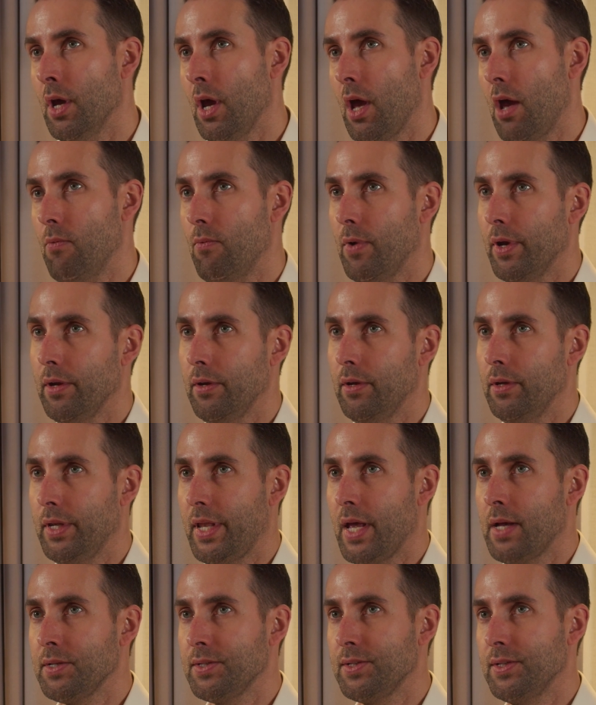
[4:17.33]
and what it
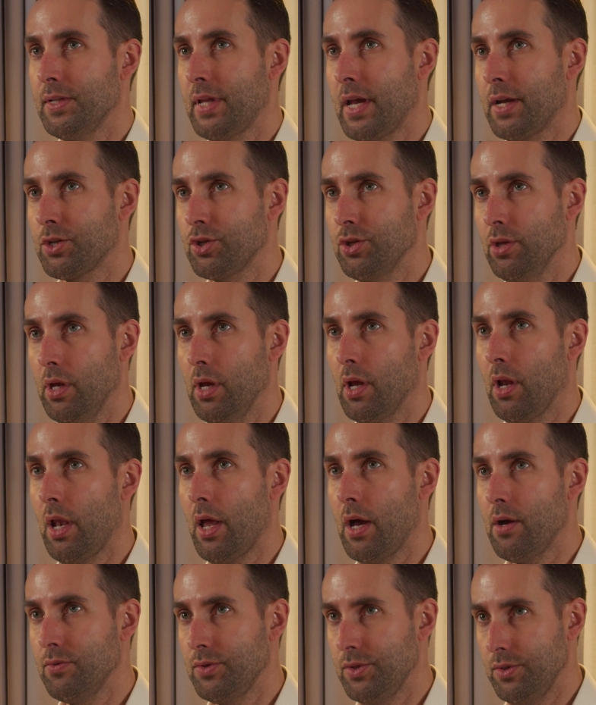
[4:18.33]
does, it actually
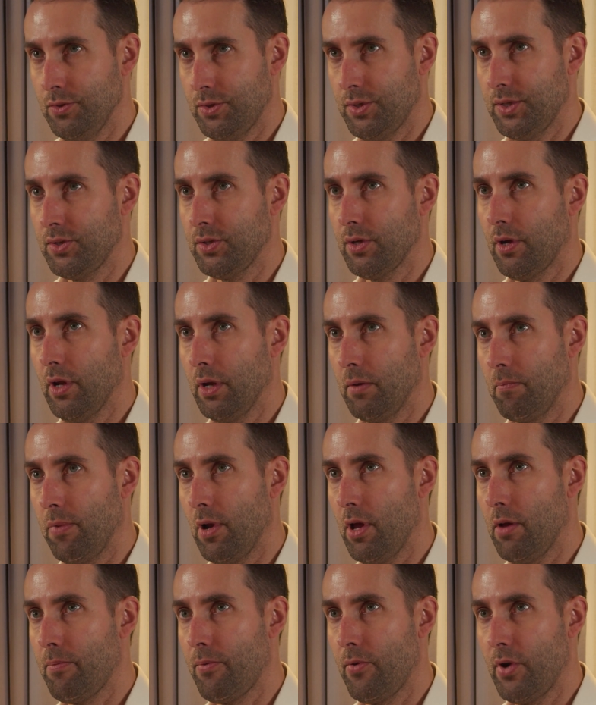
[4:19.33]
allows you systolic
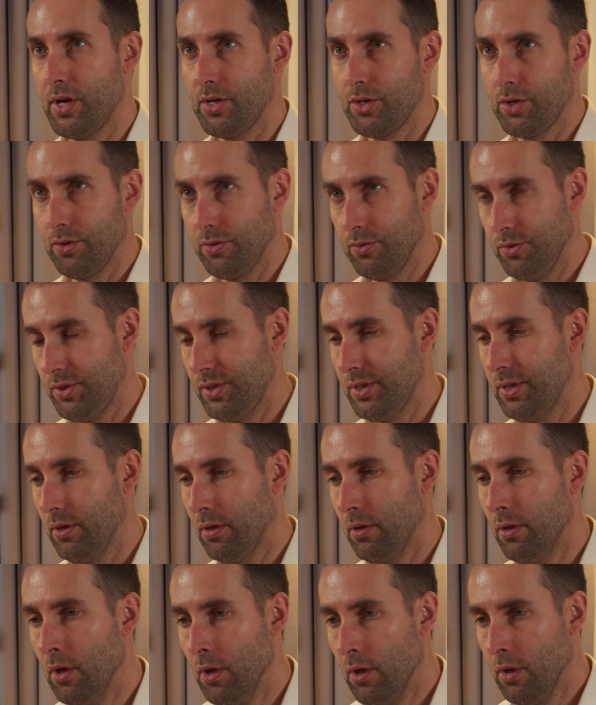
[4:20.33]
blood pressure to
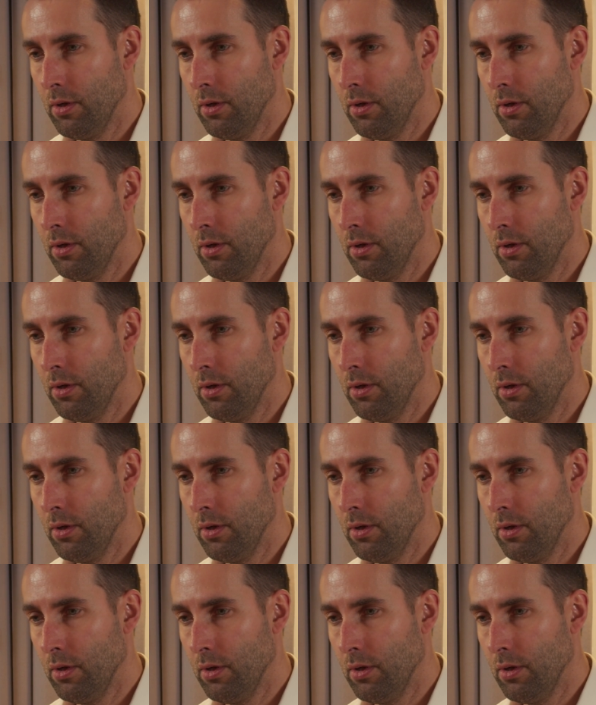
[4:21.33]
still